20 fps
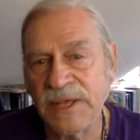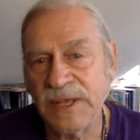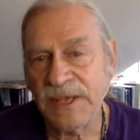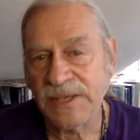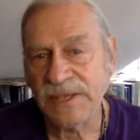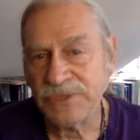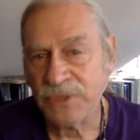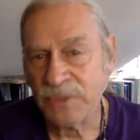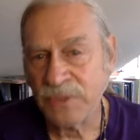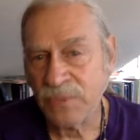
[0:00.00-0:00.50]

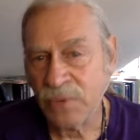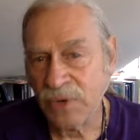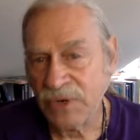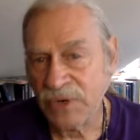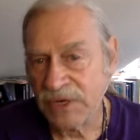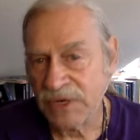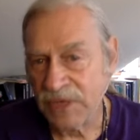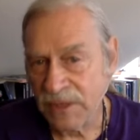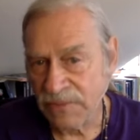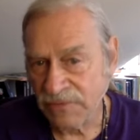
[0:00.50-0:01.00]
It's so important
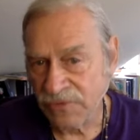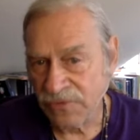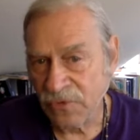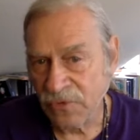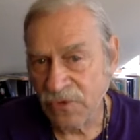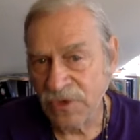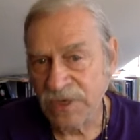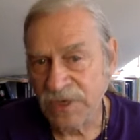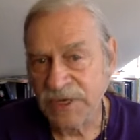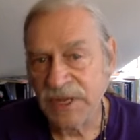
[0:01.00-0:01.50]
to come
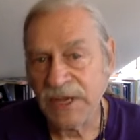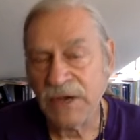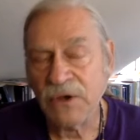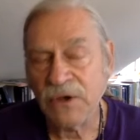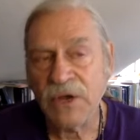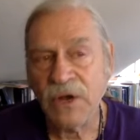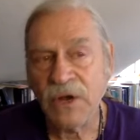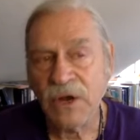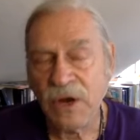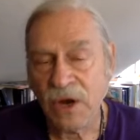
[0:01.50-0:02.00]
forward now,
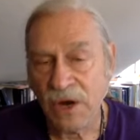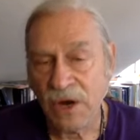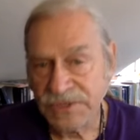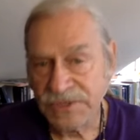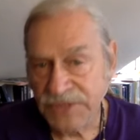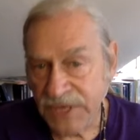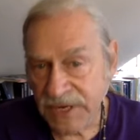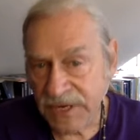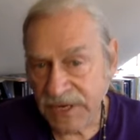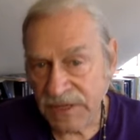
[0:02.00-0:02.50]

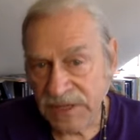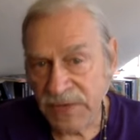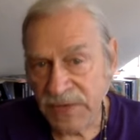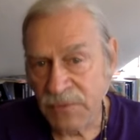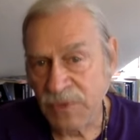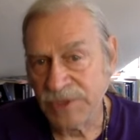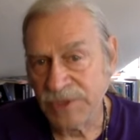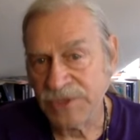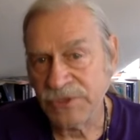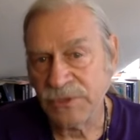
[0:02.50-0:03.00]
articulate
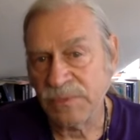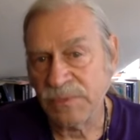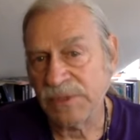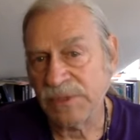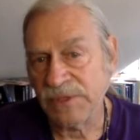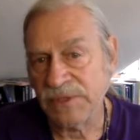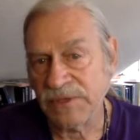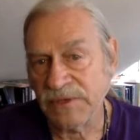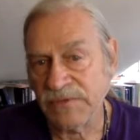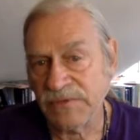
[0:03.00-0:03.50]
what you
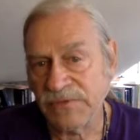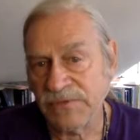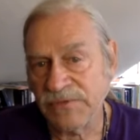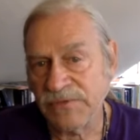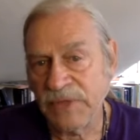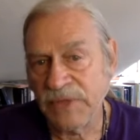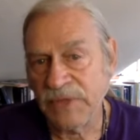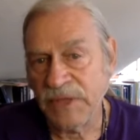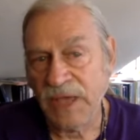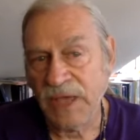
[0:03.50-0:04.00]
believe,
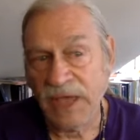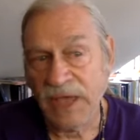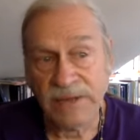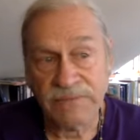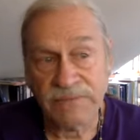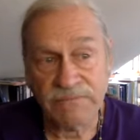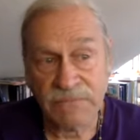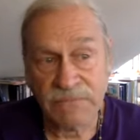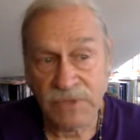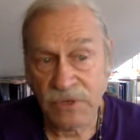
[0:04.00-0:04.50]

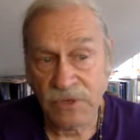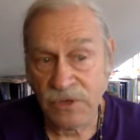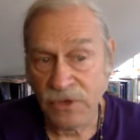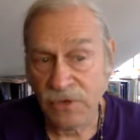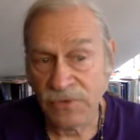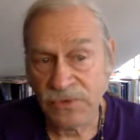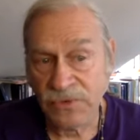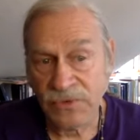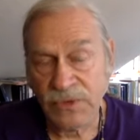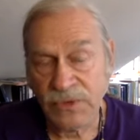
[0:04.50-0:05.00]
and, you
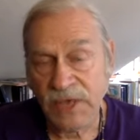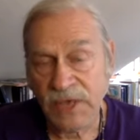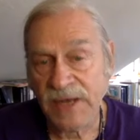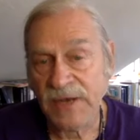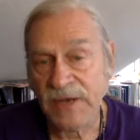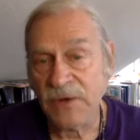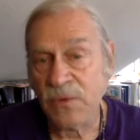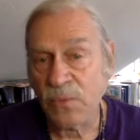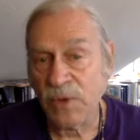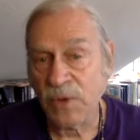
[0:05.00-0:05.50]
know, do that
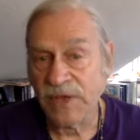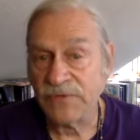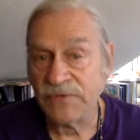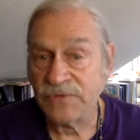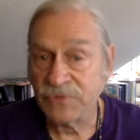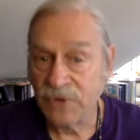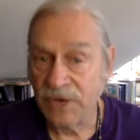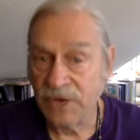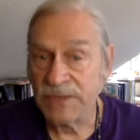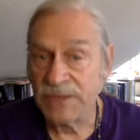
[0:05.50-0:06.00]
in a way of
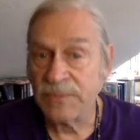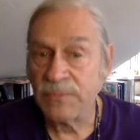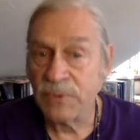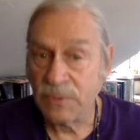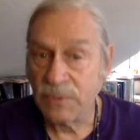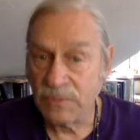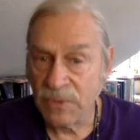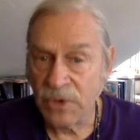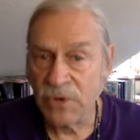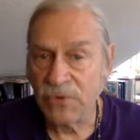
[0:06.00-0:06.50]
trying to
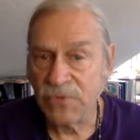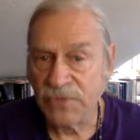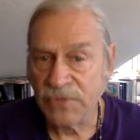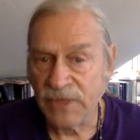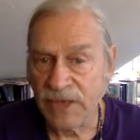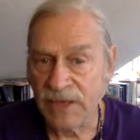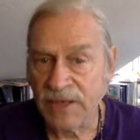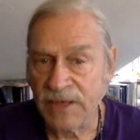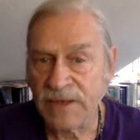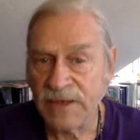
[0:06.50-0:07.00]
promote
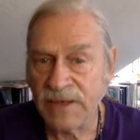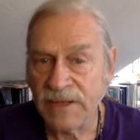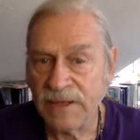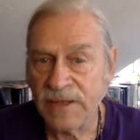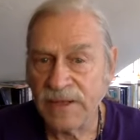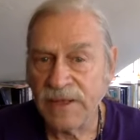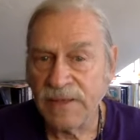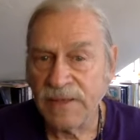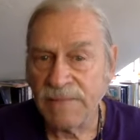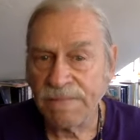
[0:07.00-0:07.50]
that,
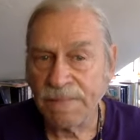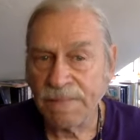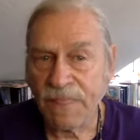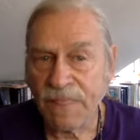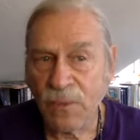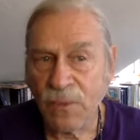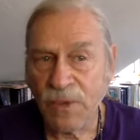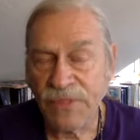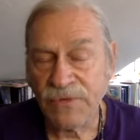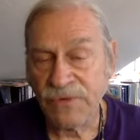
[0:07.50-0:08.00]

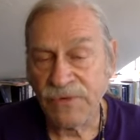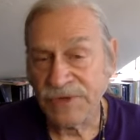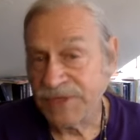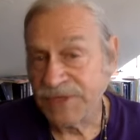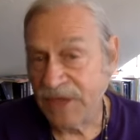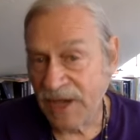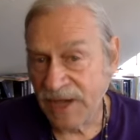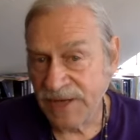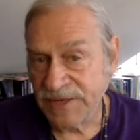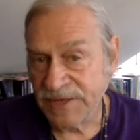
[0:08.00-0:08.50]
whether
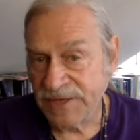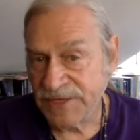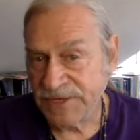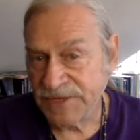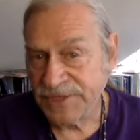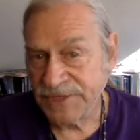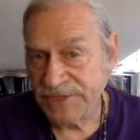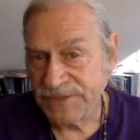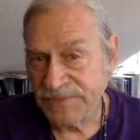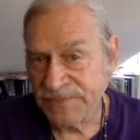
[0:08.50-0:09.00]
it's
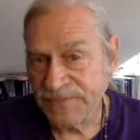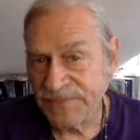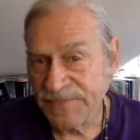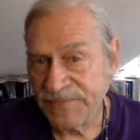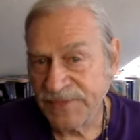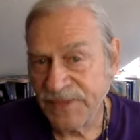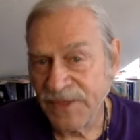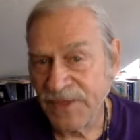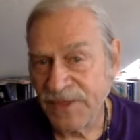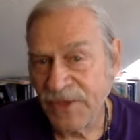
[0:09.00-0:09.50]
kindness
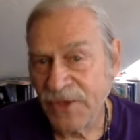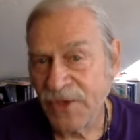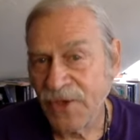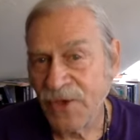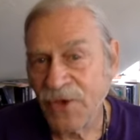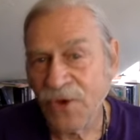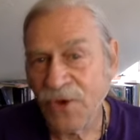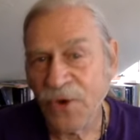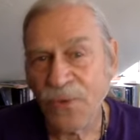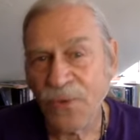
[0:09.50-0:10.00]

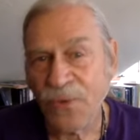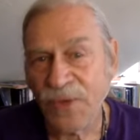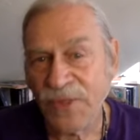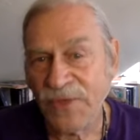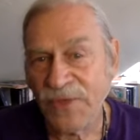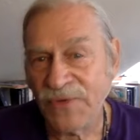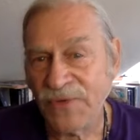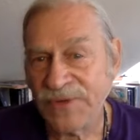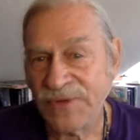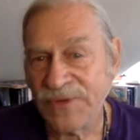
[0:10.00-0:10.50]
or
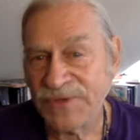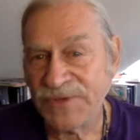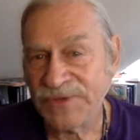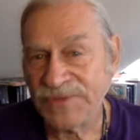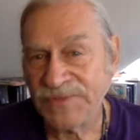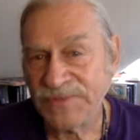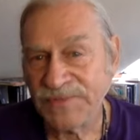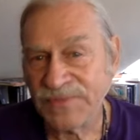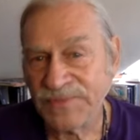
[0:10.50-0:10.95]
whether it's